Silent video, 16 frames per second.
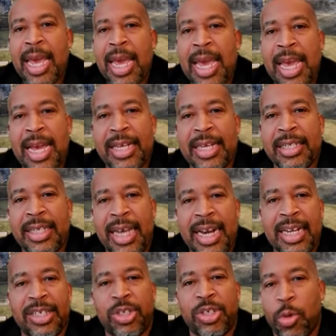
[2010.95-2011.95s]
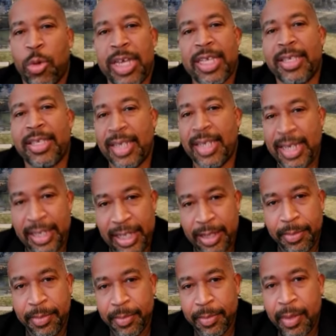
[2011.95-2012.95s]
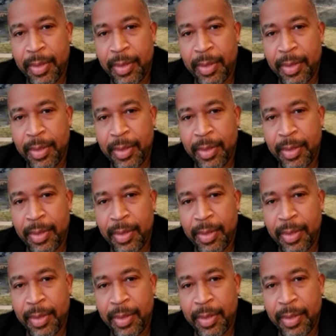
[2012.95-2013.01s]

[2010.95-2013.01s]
is in its 20th season,